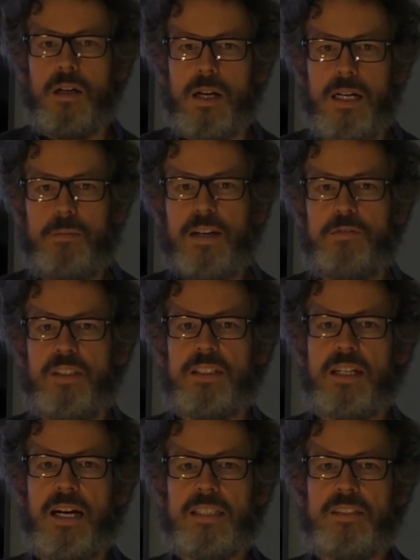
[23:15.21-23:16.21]
And we have
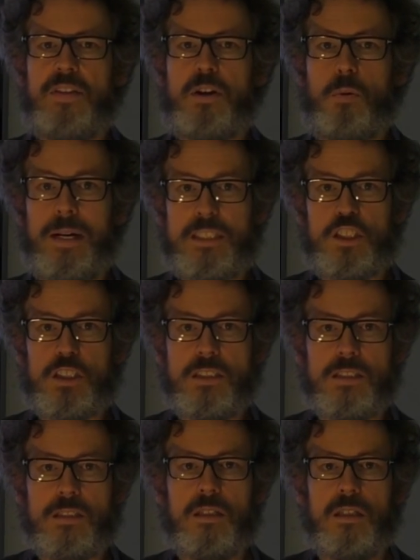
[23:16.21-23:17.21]
discussed the
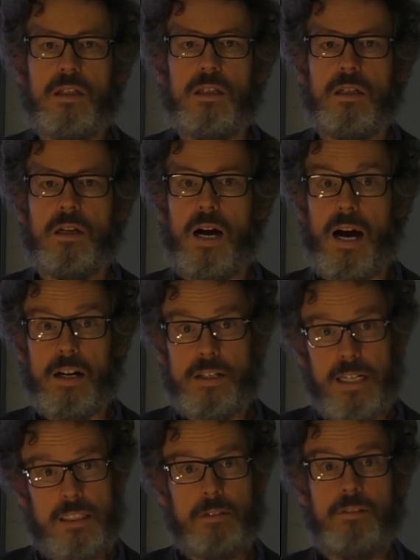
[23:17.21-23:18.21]
question, are
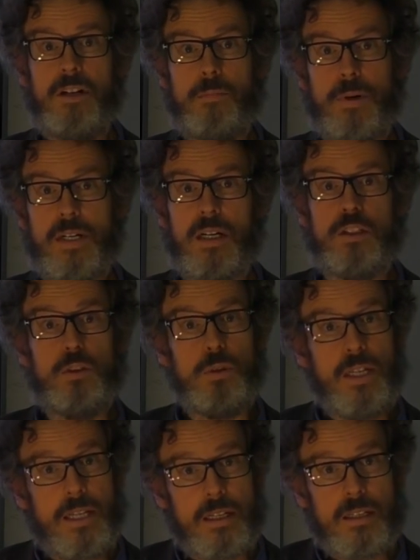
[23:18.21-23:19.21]
Nash equilibria
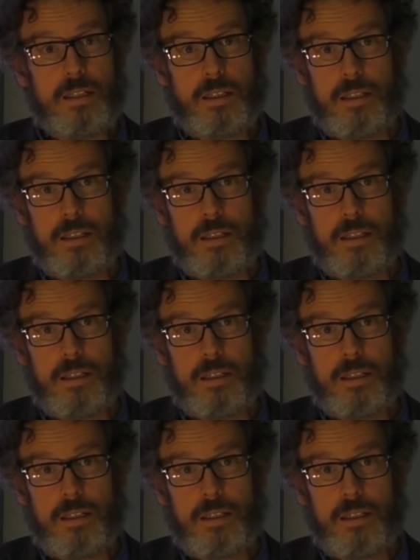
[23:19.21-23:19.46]
unique?